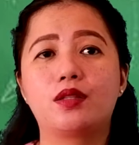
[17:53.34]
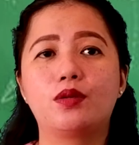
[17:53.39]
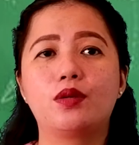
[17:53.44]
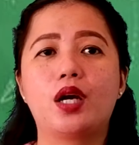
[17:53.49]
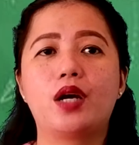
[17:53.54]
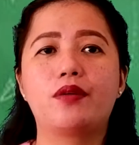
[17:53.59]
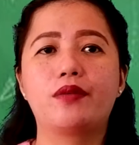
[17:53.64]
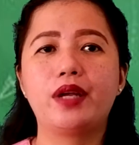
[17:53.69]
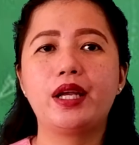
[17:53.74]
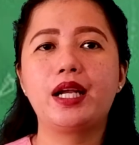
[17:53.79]
do
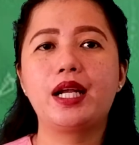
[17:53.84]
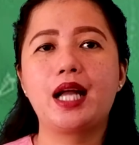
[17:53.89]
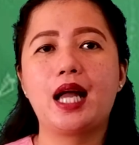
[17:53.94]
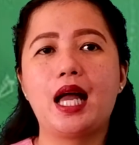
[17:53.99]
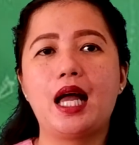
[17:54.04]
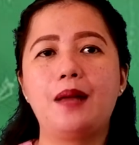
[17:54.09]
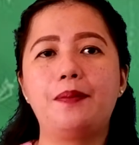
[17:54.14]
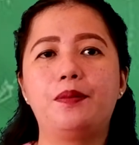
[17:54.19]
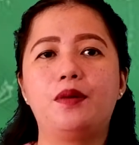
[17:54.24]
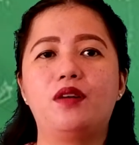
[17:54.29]
a
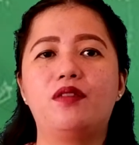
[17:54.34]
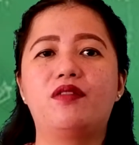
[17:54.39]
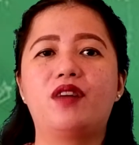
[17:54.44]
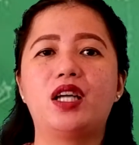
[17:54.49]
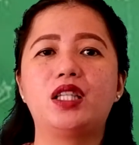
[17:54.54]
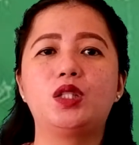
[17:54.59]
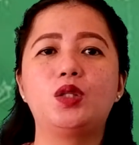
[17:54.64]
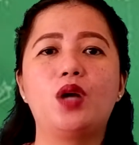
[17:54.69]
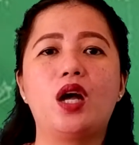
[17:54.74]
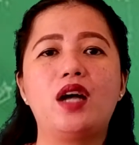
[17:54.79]
recap of
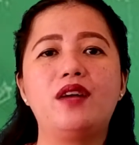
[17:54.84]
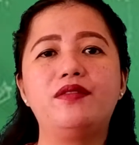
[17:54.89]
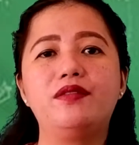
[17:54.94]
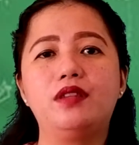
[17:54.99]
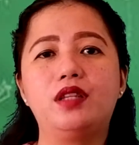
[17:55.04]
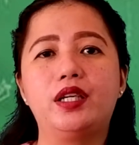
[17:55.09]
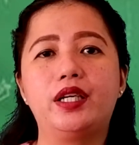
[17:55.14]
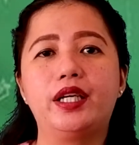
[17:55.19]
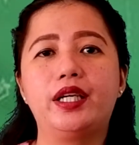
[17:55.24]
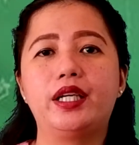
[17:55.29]
what you
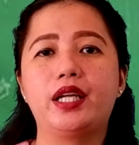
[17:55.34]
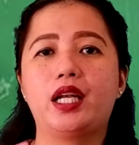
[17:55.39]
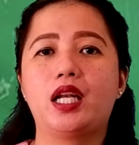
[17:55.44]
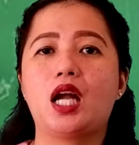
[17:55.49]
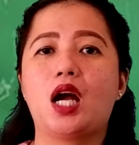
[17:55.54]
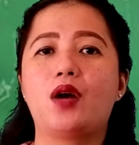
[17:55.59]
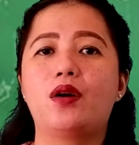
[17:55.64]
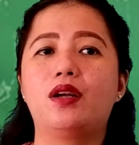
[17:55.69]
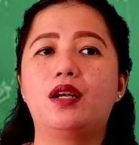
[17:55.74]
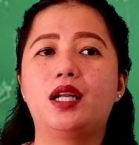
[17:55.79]
have learned in
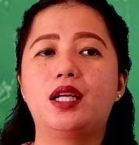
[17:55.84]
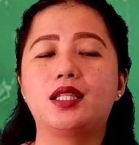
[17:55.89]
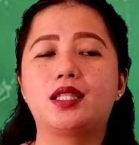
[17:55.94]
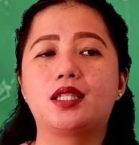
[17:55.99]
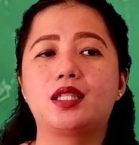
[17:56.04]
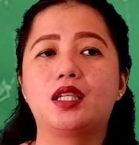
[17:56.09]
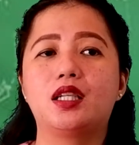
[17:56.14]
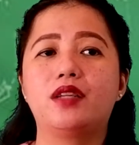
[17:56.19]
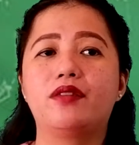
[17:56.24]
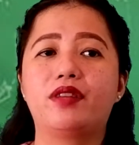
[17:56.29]
our
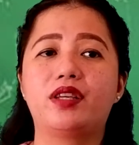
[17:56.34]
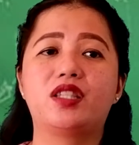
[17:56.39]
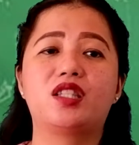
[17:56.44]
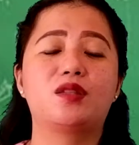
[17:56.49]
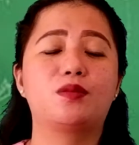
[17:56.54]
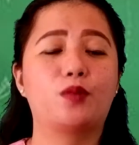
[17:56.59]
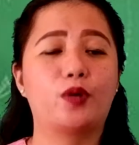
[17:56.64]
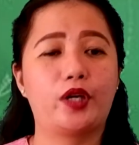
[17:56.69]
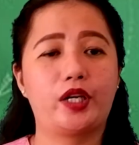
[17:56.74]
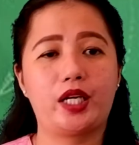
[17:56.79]
lesson
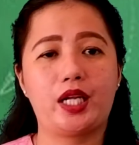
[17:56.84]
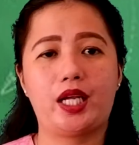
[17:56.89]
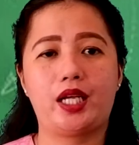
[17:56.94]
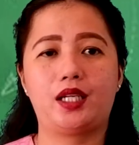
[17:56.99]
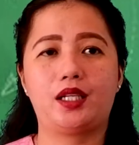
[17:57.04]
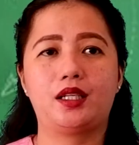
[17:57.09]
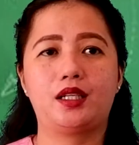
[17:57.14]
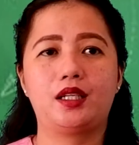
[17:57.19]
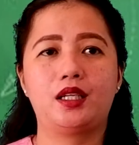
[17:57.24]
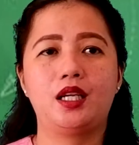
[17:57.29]
this
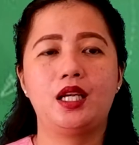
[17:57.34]
morning.